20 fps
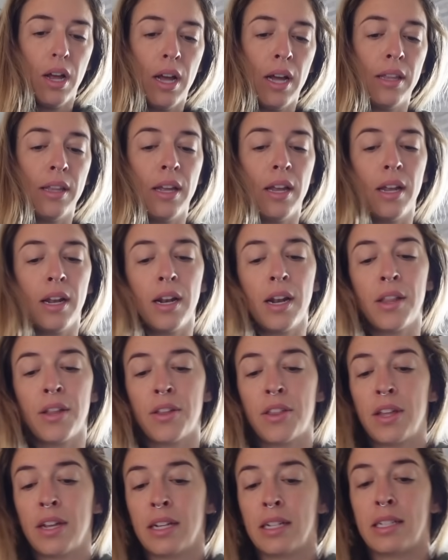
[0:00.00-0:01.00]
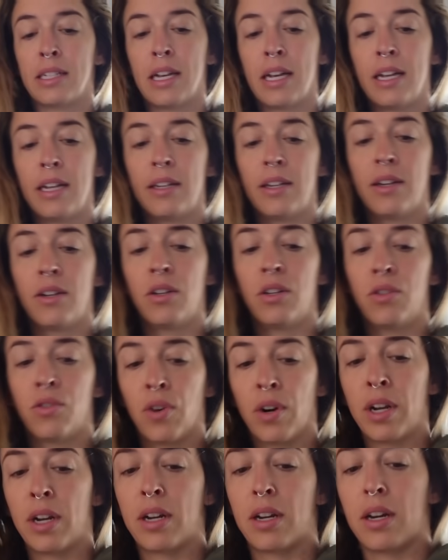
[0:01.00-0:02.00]
And then another thing said
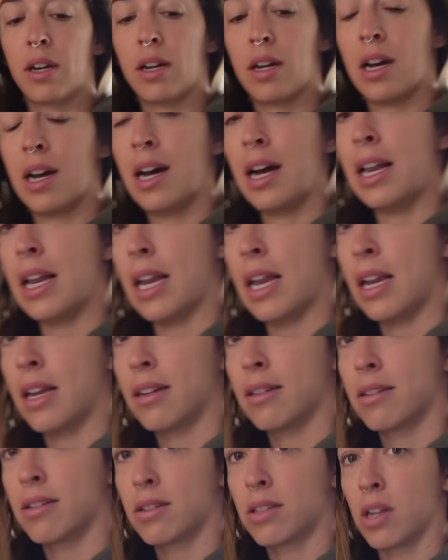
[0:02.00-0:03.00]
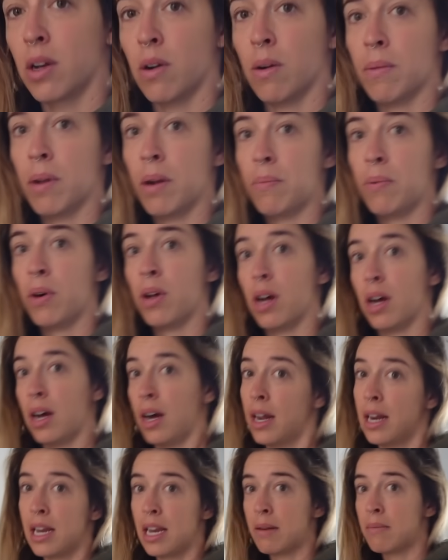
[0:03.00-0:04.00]
drink honey. So I'm gonna put
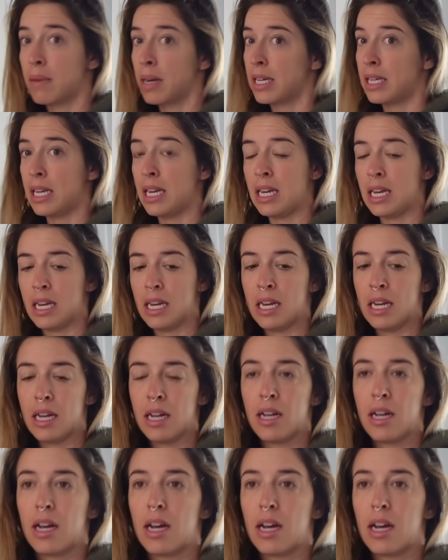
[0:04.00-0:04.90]
honey in my tea.